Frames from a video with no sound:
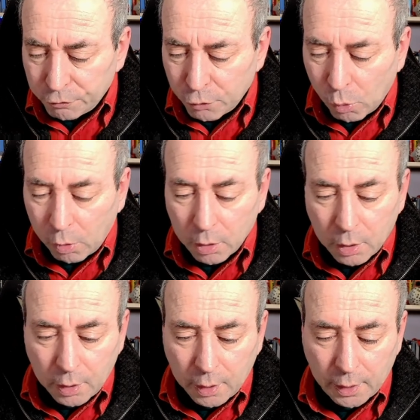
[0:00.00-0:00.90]
for
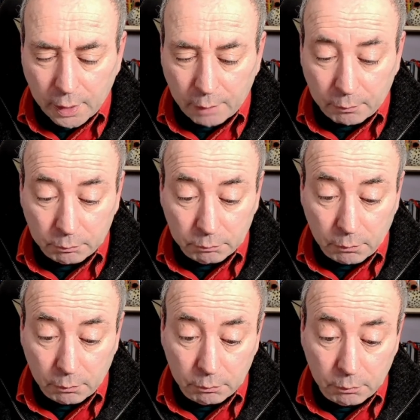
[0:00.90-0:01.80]

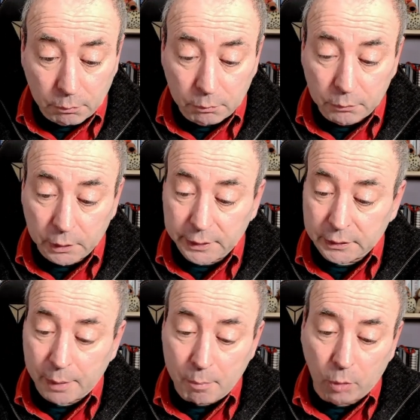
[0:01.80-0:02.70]
that
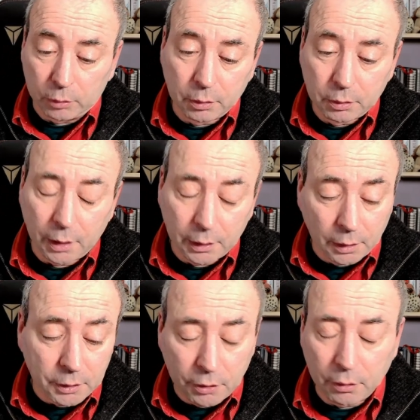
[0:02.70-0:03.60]
is a model, a
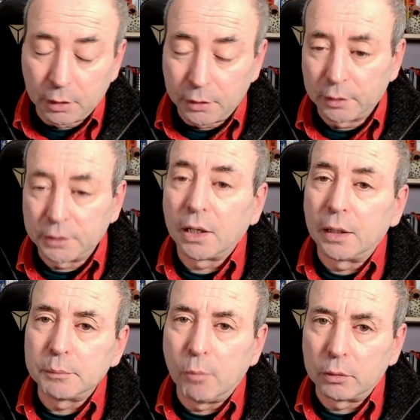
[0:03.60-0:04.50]

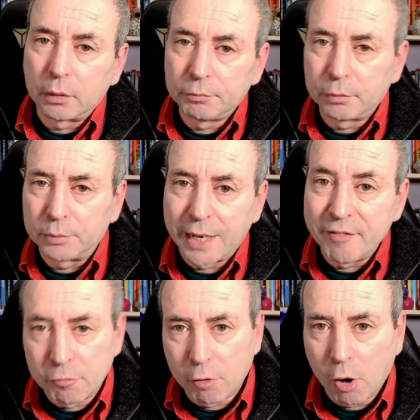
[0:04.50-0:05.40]
neuroscience model from
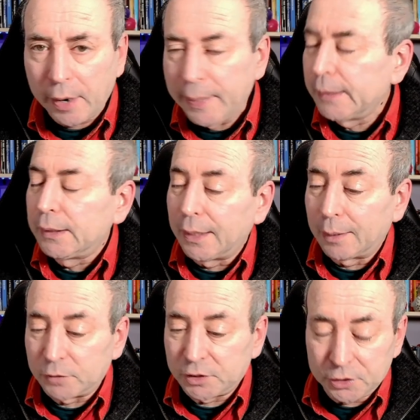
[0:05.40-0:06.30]
David Rock.
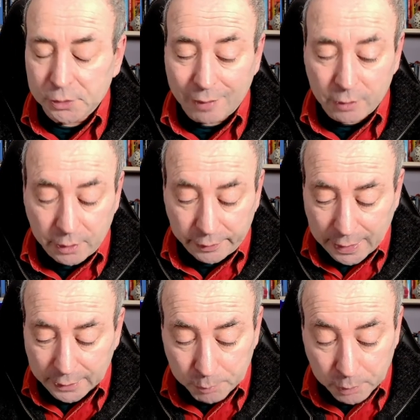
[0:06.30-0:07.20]
So do have a look at
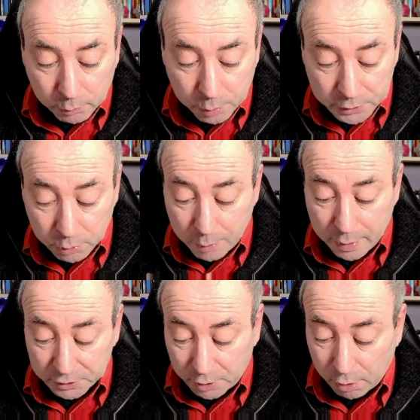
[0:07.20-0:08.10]
that. But we'll be talking
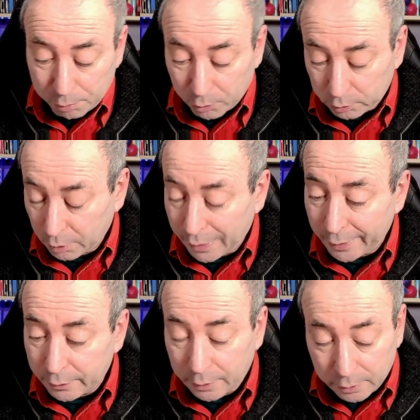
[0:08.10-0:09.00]
about SCARF model
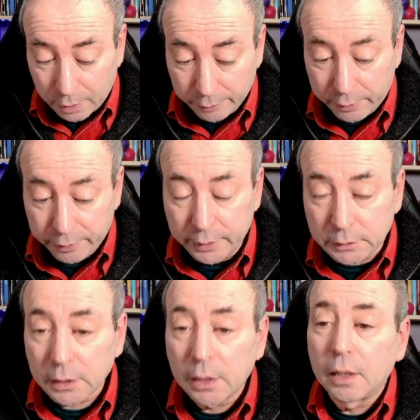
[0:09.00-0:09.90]
and other
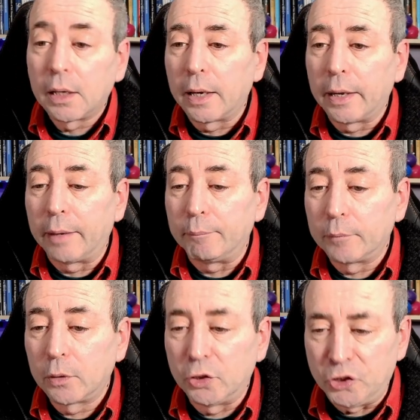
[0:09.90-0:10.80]
things,
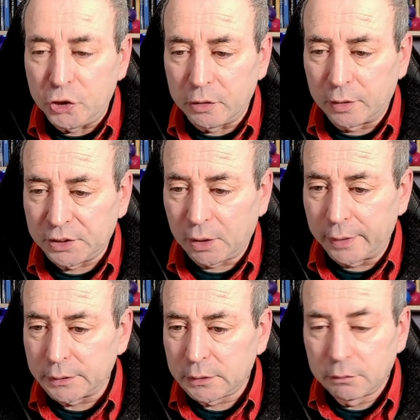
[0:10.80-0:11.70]

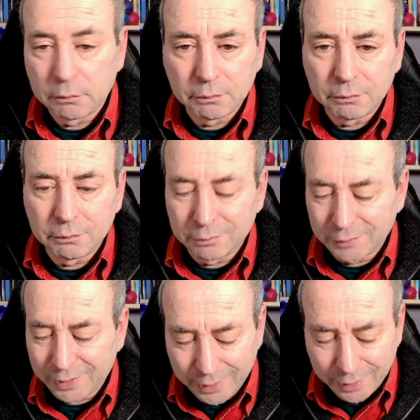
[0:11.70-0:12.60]
neuroscience,
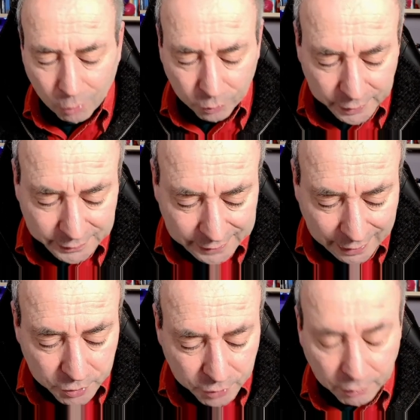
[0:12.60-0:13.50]
on the
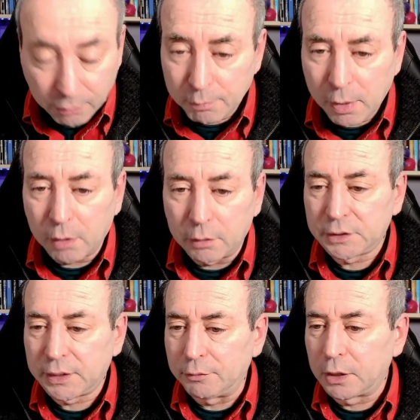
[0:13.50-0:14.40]
7th of
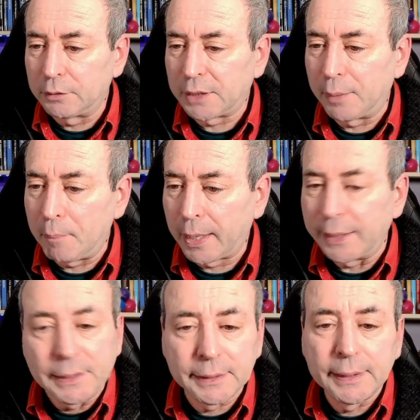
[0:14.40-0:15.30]
March, same time, same
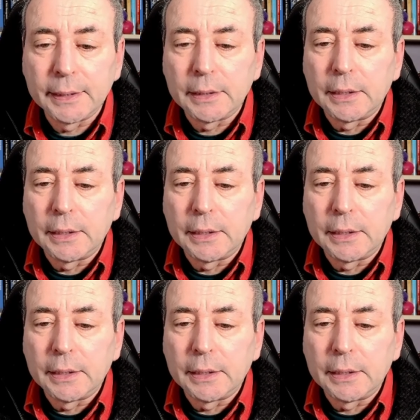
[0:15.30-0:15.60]
place.